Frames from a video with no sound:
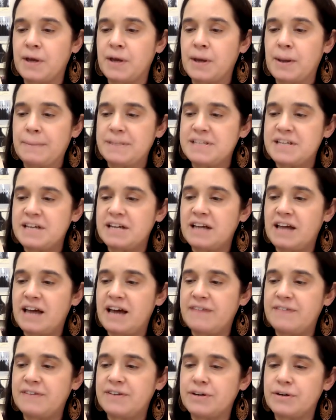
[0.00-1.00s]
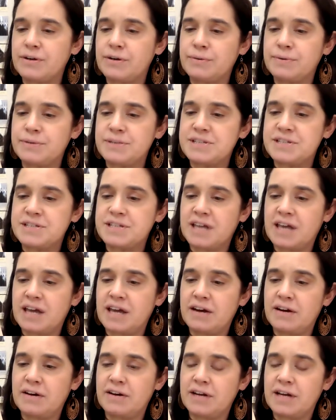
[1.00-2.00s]
But Ted Lavender, who was
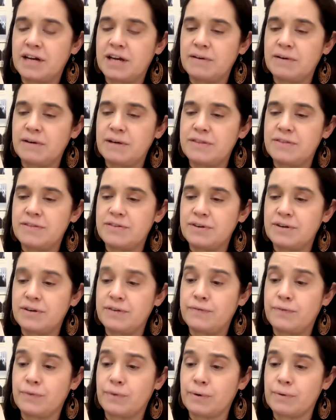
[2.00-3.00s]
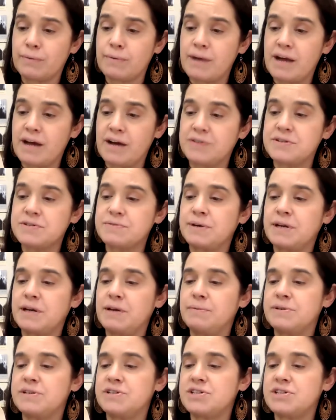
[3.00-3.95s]
scared, carried 34 rounds when he was